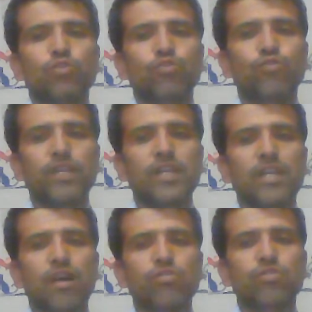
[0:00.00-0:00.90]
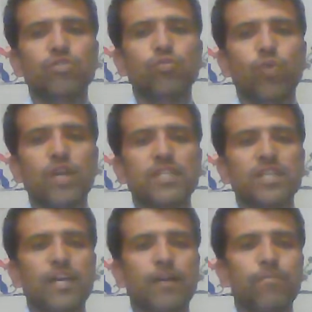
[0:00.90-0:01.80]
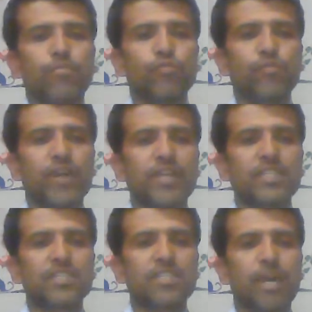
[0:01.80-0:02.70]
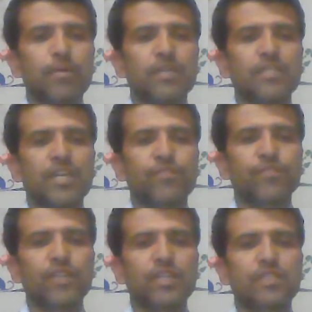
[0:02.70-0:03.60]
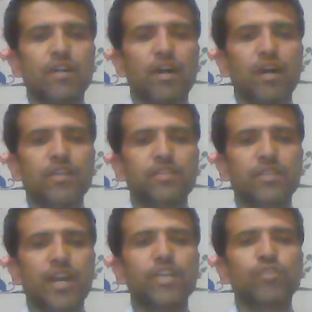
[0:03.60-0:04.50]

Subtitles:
to figure out what the various tables and figures are trying